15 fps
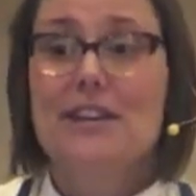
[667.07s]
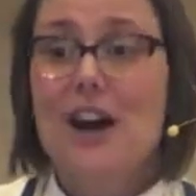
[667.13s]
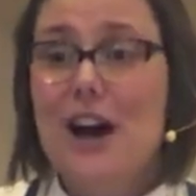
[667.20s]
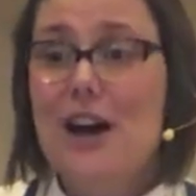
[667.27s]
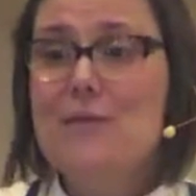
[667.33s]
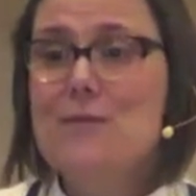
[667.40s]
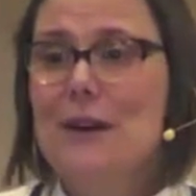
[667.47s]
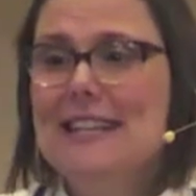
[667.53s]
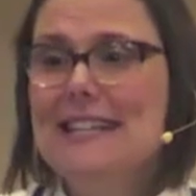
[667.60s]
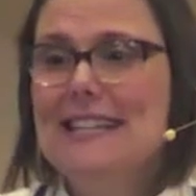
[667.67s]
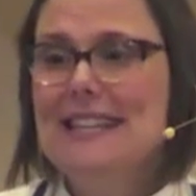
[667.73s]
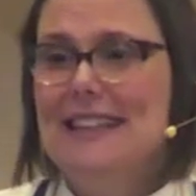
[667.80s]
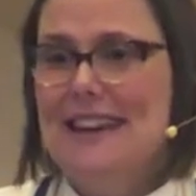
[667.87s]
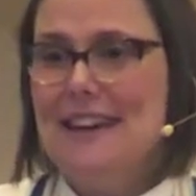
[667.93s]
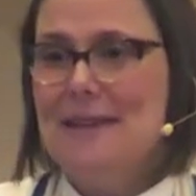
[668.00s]
God
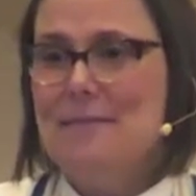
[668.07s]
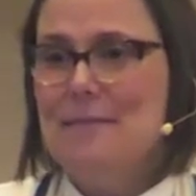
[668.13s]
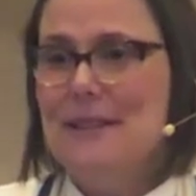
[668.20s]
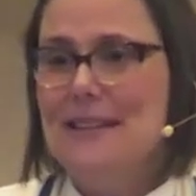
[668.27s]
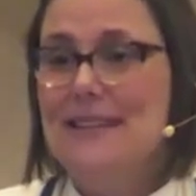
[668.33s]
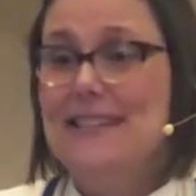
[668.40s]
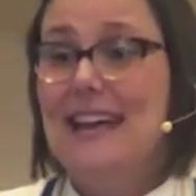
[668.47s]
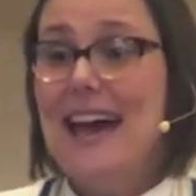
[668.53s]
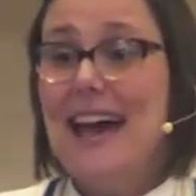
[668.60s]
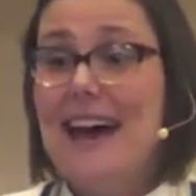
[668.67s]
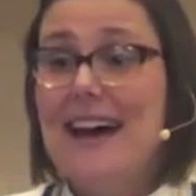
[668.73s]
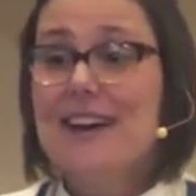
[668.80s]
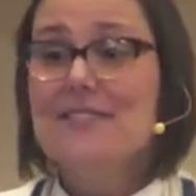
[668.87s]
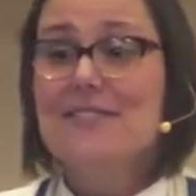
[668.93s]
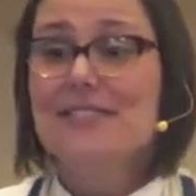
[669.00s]
wanted them to
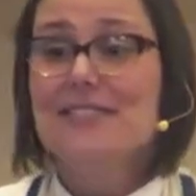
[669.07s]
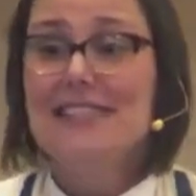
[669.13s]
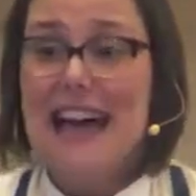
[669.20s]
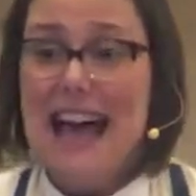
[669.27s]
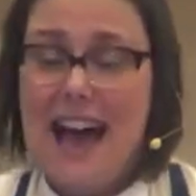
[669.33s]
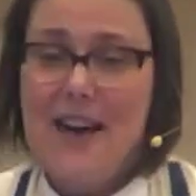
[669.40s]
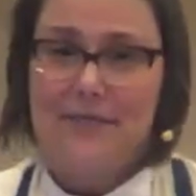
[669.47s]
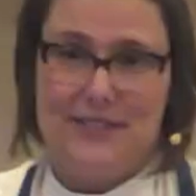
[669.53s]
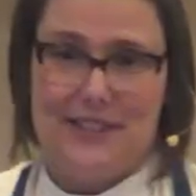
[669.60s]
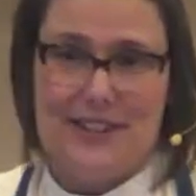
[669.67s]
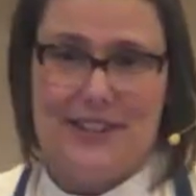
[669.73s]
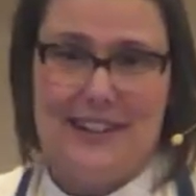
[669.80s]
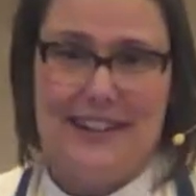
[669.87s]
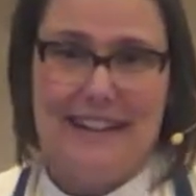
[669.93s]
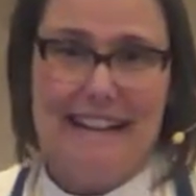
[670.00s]
have
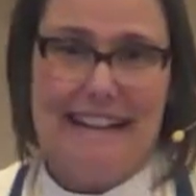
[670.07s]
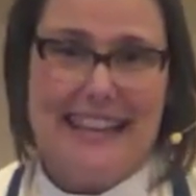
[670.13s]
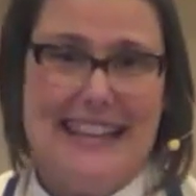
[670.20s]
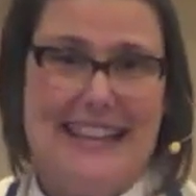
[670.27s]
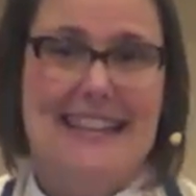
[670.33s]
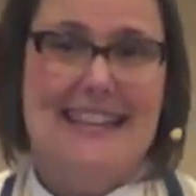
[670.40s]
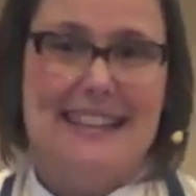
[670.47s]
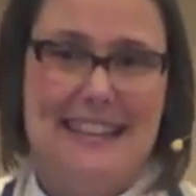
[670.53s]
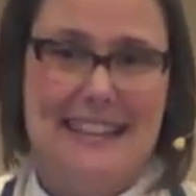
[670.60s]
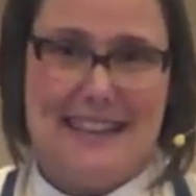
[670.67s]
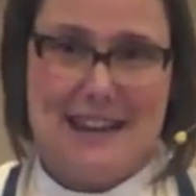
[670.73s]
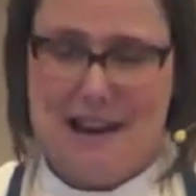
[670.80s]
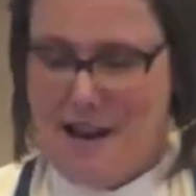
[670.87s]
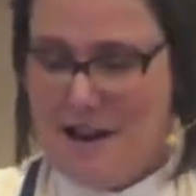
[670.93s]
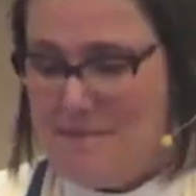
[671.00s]
laughter in
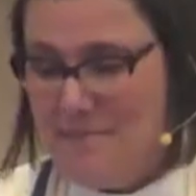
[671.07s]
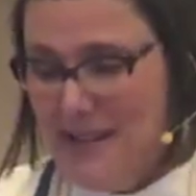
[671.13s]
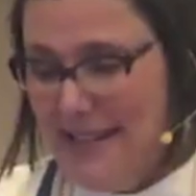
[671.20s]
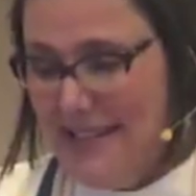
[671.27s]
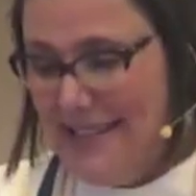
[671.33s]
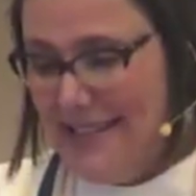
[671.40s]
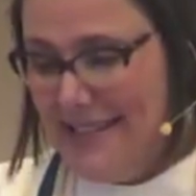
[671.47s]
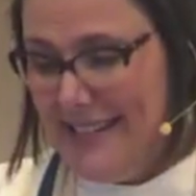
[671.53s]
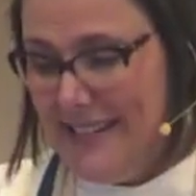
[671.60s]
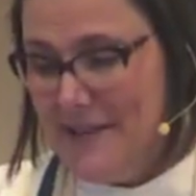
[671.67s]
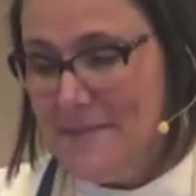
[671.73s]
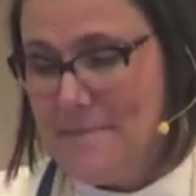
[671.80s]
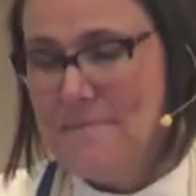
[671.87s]
their midst.